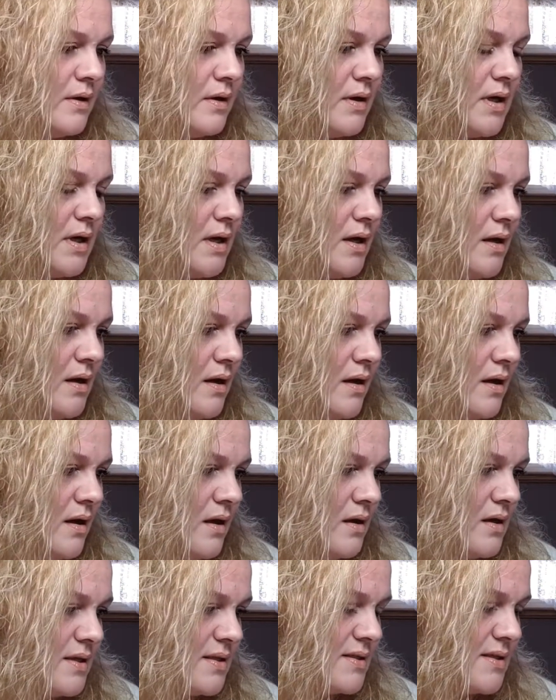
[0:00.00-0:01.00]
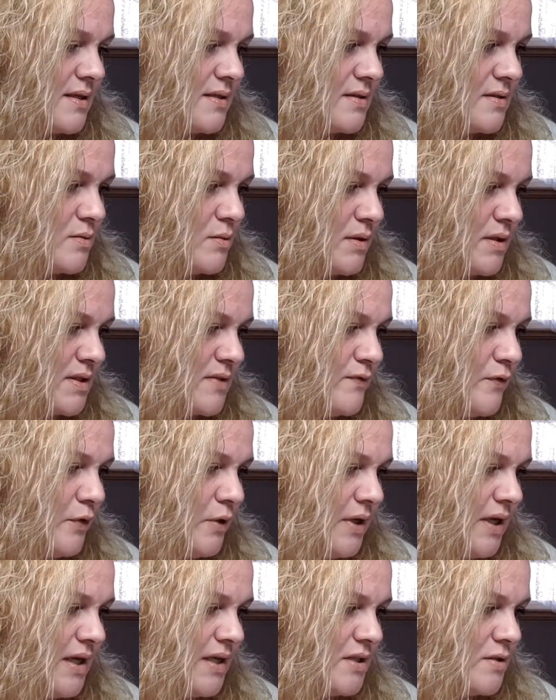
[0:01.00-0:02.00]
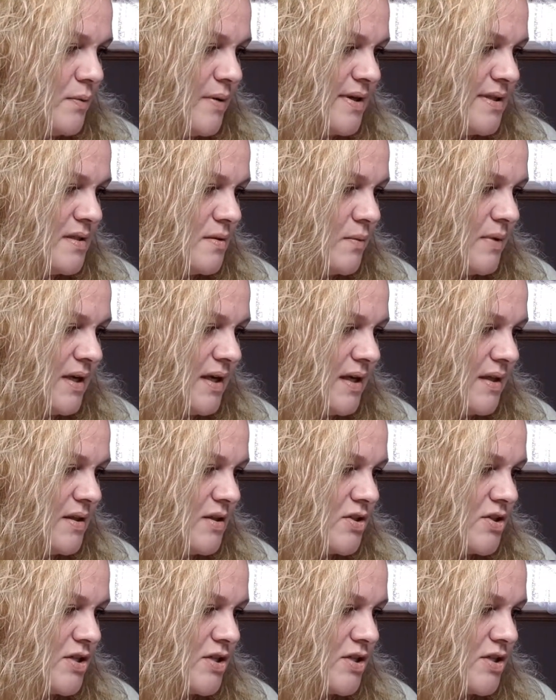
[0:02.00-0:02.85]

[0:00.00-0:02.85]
And it says to exfoliate twice a week in the